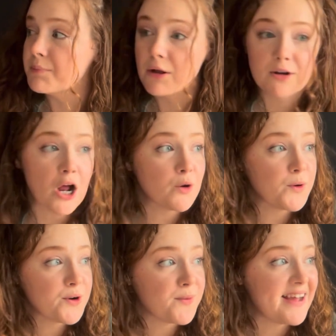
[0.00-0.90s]
Blow not a
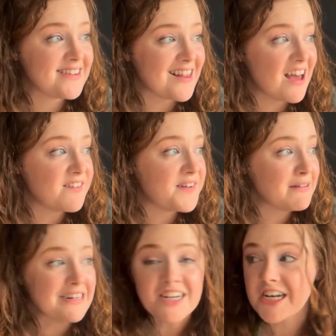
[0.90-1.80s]
word away till I have
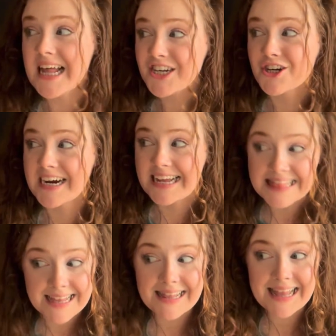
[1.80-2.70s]
found each letter
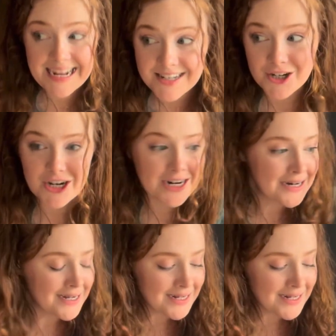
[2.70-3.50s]
in the letter.